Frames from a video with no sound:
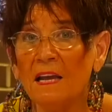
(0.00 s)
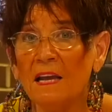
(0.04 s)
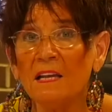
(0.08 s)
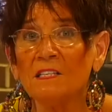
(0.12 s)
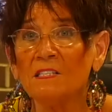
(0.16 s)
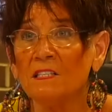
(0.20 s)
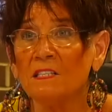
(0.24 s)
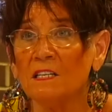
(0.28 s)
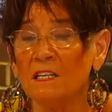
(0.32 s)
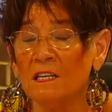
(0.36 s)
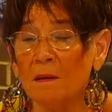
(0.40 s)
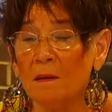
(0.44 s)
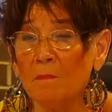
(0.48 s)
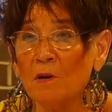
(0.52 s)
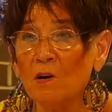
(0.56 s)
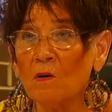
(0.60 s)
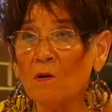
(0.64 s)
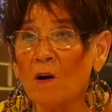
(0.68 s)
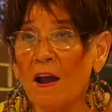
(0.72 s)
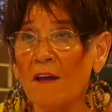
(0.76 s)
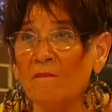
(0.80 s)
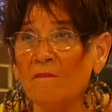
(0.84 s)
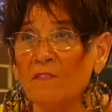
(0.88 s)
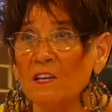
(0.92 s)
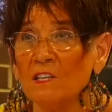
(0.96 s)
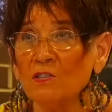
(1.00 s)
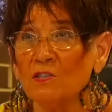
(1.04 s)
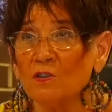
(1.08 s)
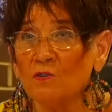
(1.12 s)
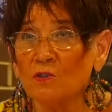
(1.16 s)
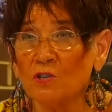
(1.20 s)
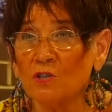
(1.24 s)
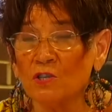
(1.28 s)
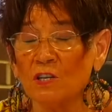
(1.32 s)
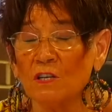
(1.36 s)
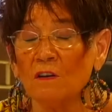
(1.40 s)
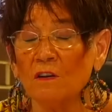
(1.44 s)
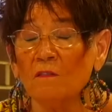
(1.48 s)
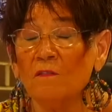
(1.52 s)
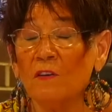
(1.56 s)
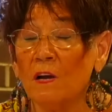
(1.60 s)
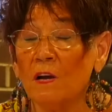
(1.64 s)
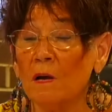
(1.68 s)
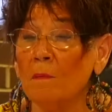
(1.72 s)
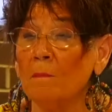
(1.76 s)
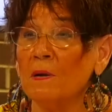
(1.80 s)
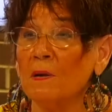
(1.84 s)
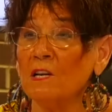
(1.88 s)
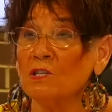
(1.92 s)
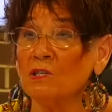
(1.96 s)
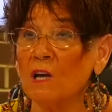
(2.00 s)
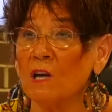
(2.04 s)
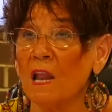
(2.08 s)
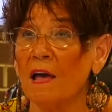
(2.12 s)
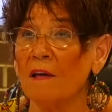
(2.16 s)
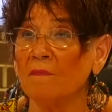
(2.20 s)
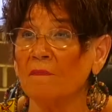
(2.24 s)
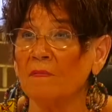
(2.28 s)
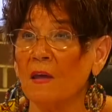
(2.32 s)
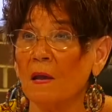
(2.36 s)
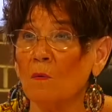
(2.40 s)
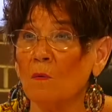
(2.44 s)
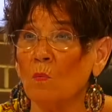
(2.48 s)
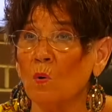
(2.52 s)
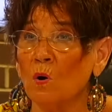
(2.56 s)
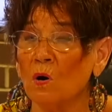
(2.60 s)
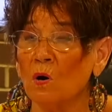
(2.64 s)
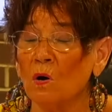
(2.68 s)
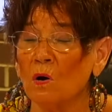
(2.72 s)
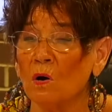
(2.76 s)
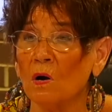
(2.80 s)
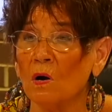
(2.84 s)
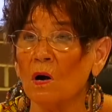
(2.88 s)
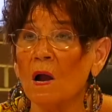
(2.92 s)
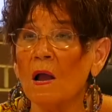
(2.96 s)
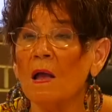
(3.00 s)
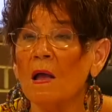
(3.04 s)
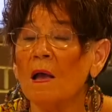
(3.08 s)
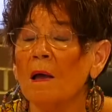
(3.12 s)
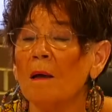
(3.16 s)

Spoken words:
yes, the demographics are still very much like they were,